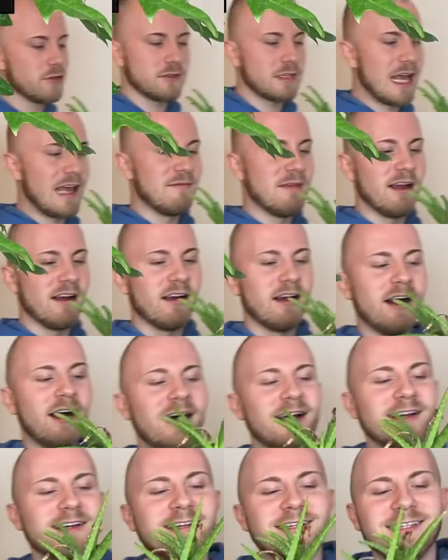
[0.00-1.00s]
nightmare.
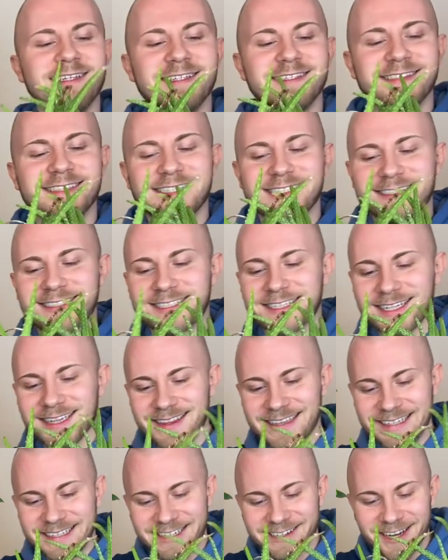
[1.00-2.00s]
I need to
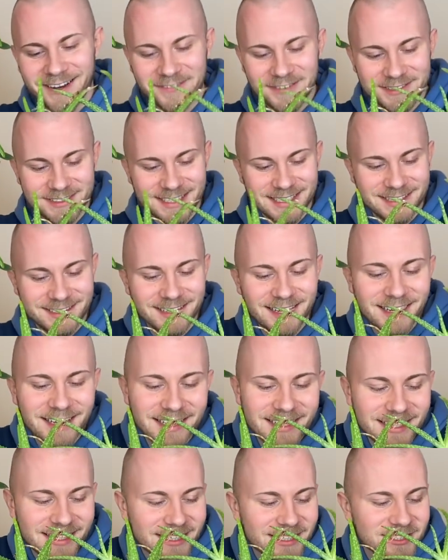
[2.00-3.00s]
clean it off. There's like
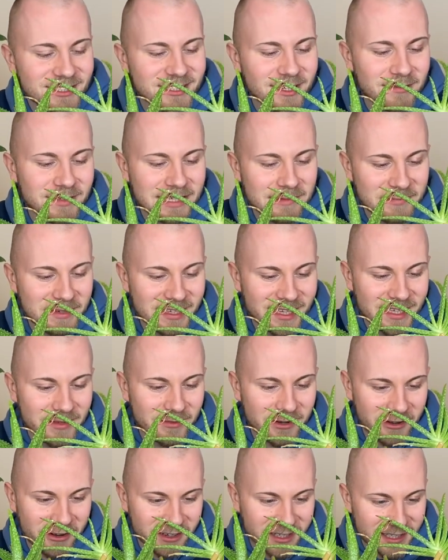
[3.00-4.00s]
so many
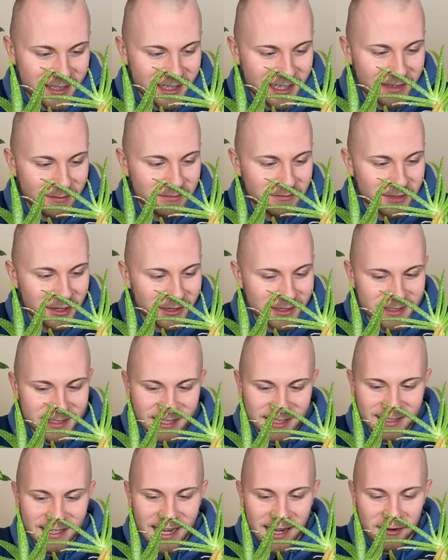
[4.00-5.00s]
mealybug on it that I'm
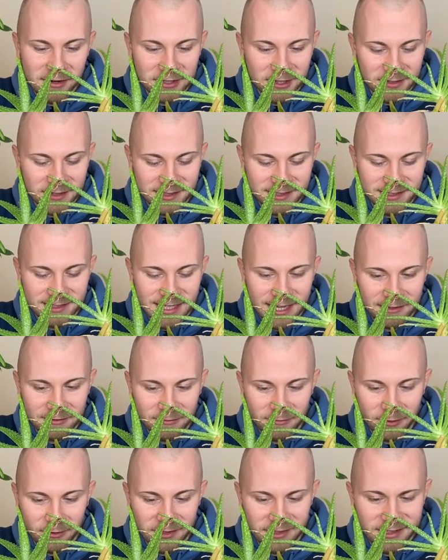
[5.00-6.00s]
noticing now, and all the dead
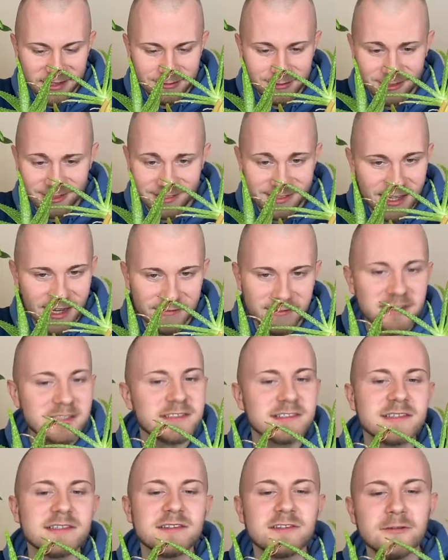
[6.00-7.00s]
foliage, which is
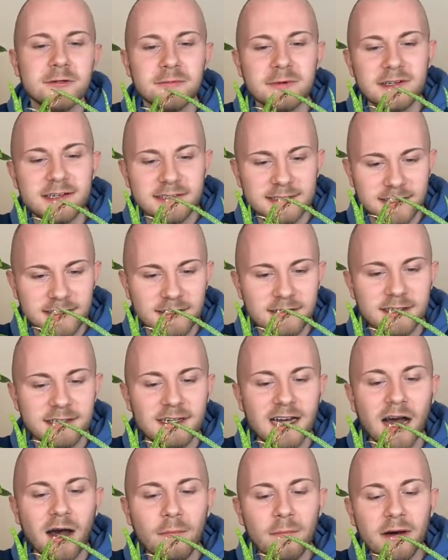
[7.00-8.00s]
obviously super easy to clean
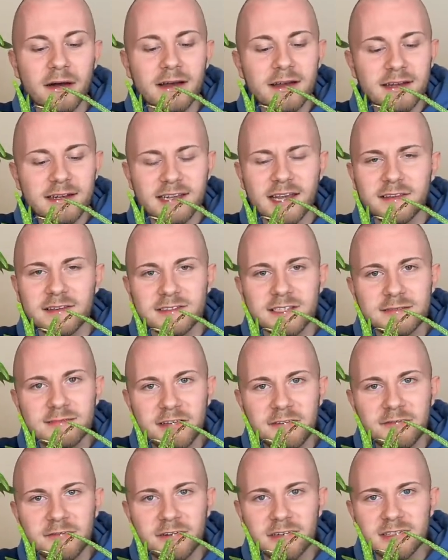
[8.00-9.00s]
up. But yeah, this is my
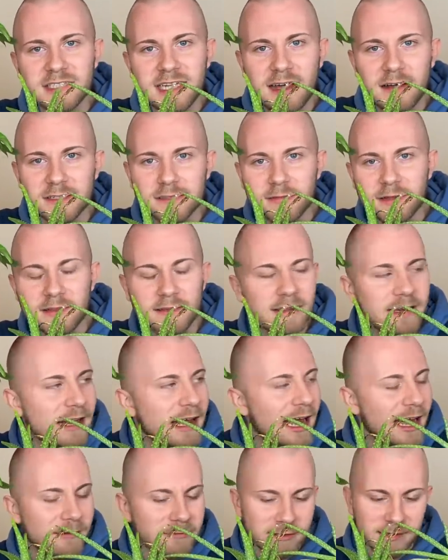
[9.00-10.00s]
first houseplant that I
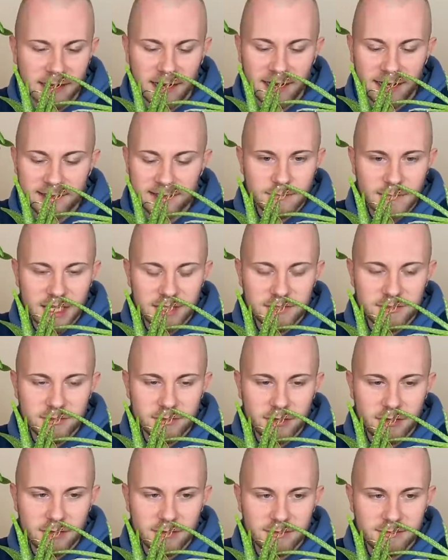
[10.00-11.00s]
ever got. It's
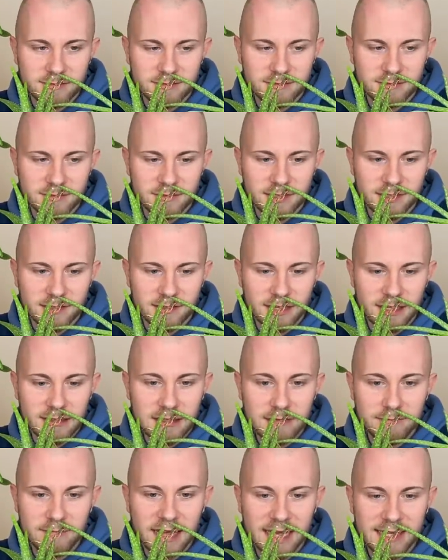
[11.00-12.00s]
grown
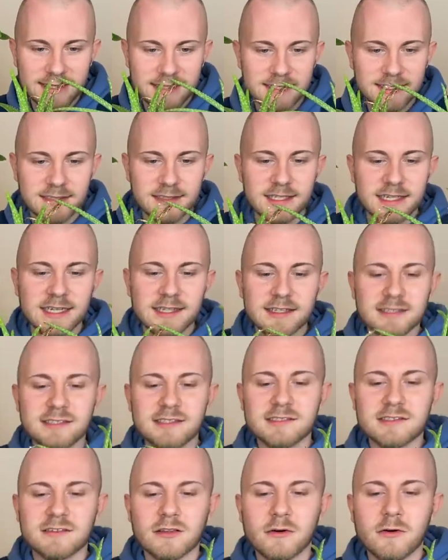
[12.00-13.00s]
immensely. This
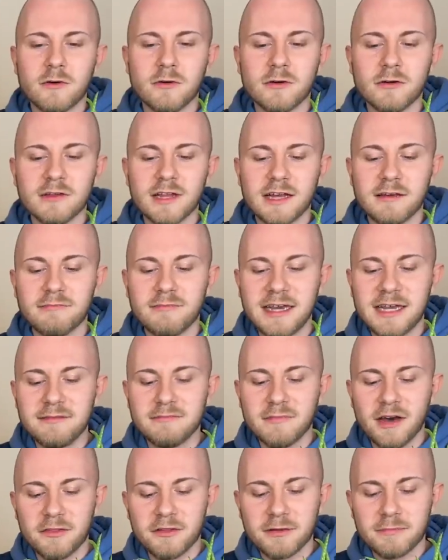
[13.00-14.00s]
is the whole like main
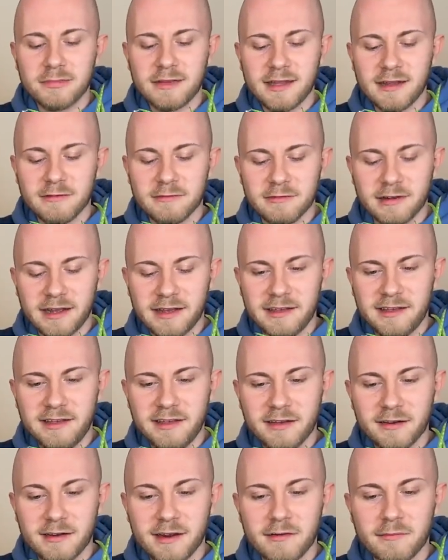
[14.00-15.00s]
mother plant right
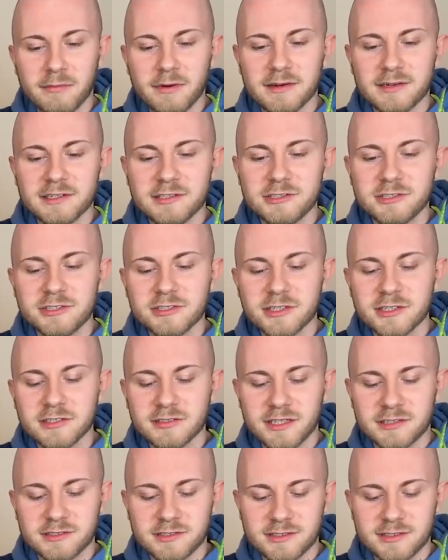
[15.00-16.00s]
here, I'm pretty sure,
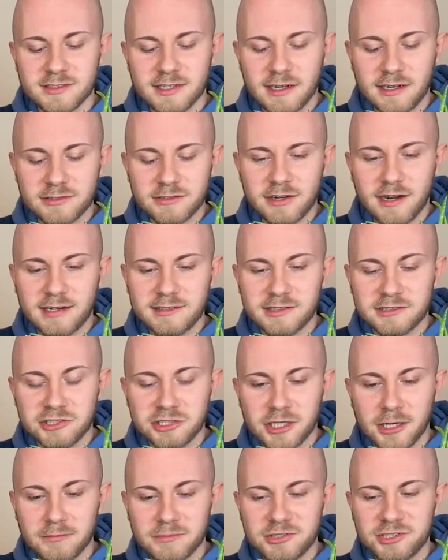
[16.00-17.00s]
that's just like trying to
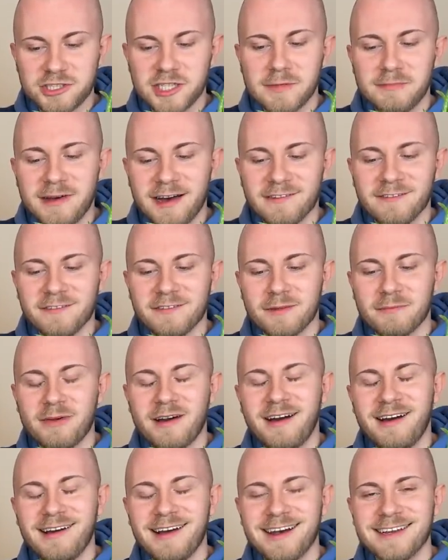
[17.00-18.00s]
jump ship out of the
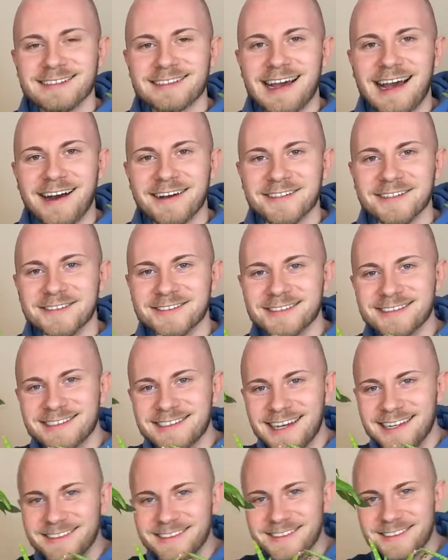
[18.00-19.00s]
pot, as aloes
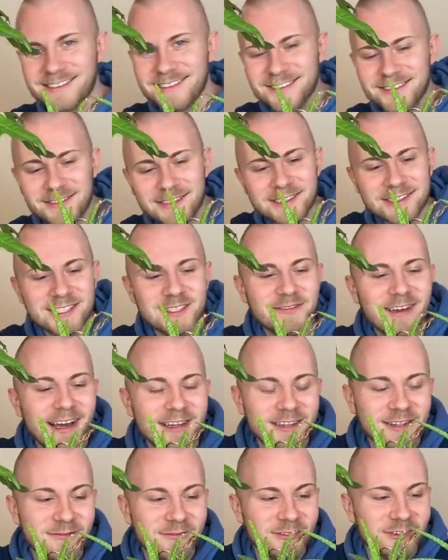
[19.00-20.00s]
tend to do once you've had
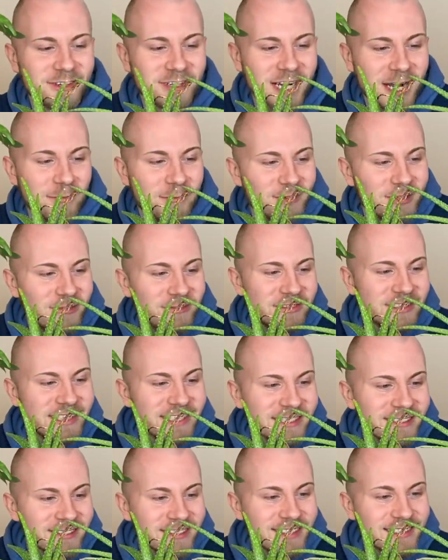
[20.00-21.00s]
them for a couple of
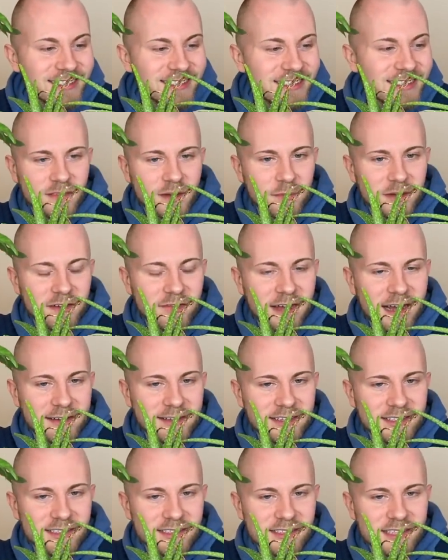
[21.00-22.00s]
years. But I've had
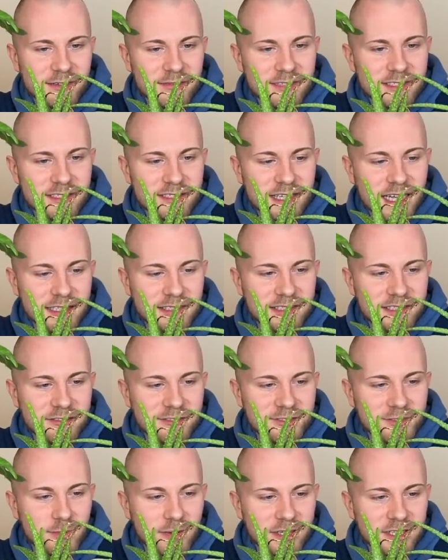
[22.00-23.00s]
this since I was nineteen or
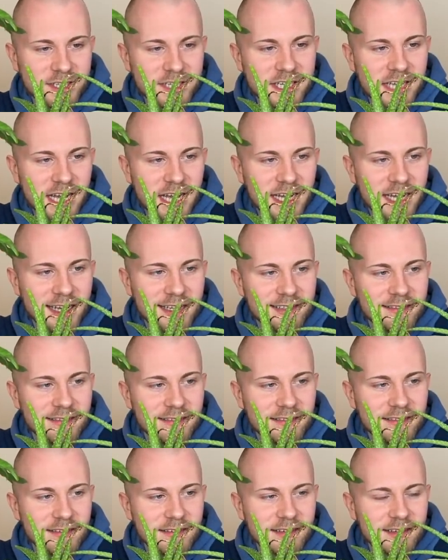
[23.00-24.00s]
twenty, and
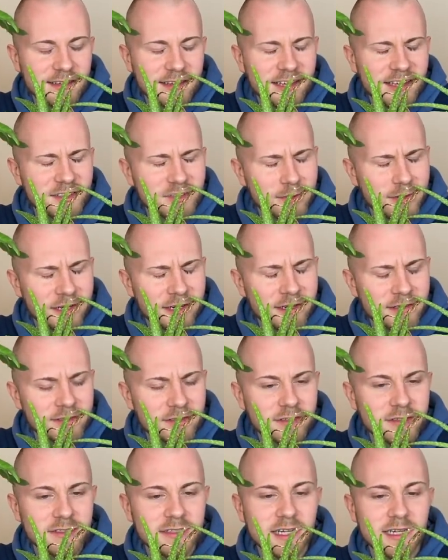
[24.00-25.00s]
I think twenty years
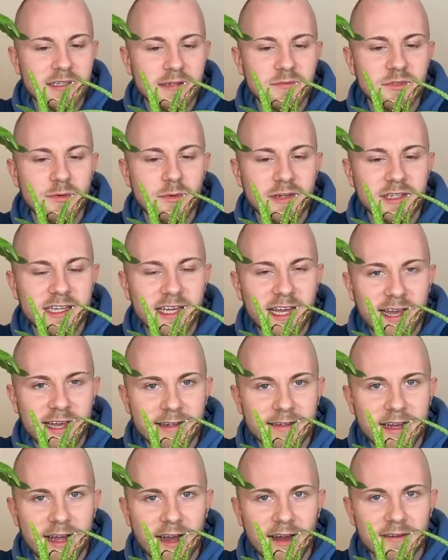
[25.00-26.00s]
old, and I'm twenty-eight
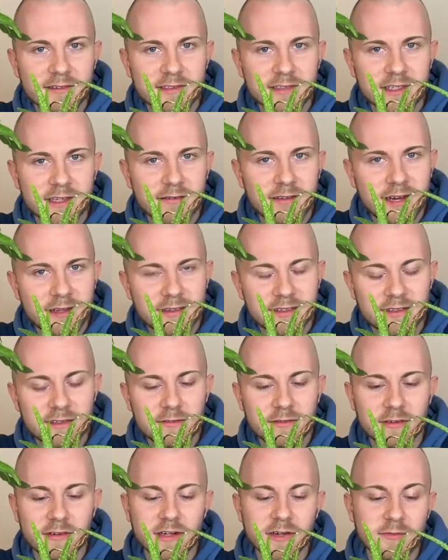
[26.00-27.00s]
now, so I've had this
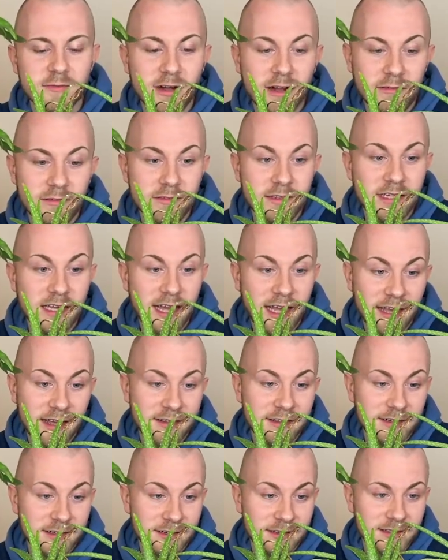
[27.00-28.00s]
for roughly eight
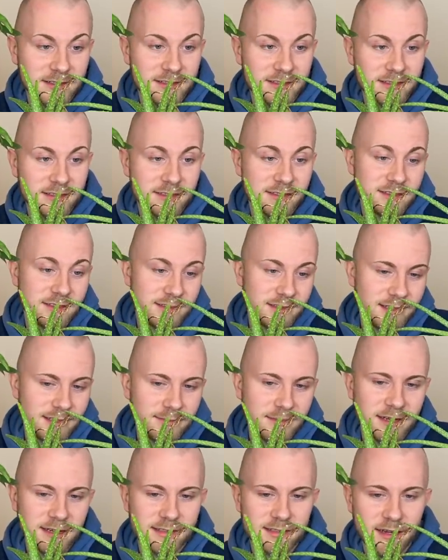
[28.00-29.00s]
years. Good
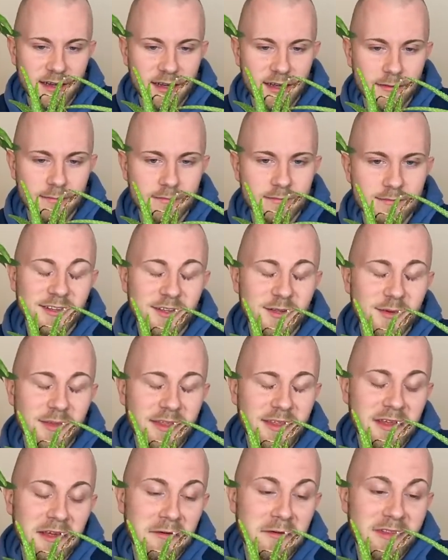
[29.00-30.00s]
amount of time. You would
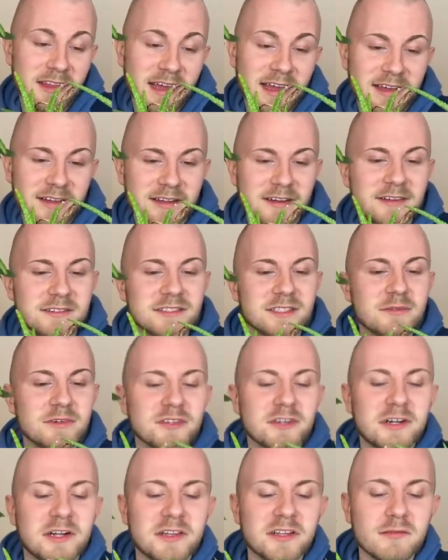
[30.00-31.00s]
think with eight years it would
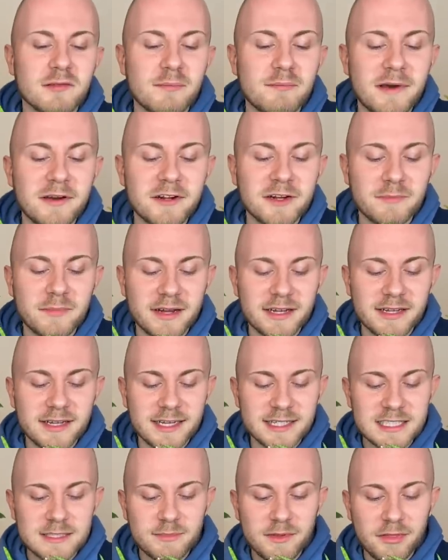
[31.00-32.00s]
look a little bit better, but
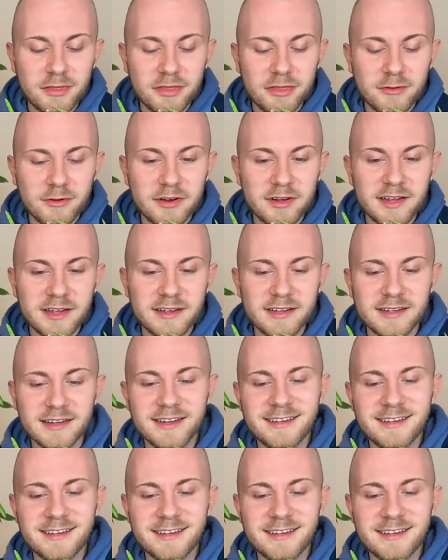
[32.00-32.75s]
it's been through it.